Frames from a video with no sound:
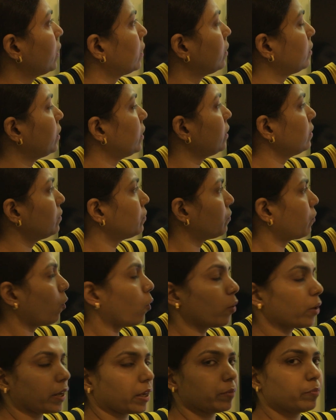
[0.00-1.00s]
these
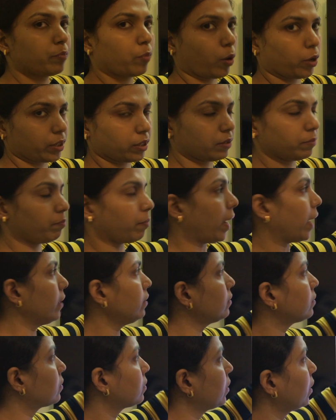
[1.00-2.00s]
four important
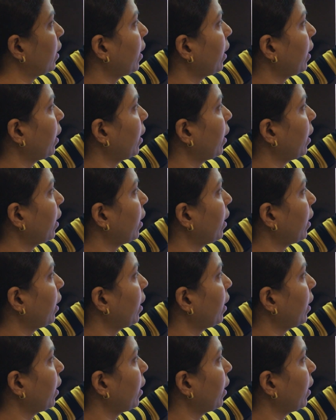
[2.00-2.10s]
parts: